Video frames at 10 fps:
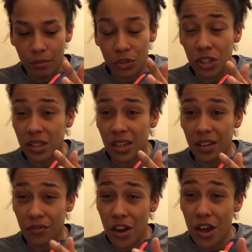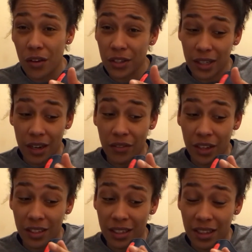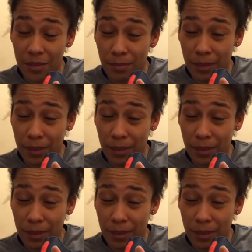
just of nerves kind of underneath the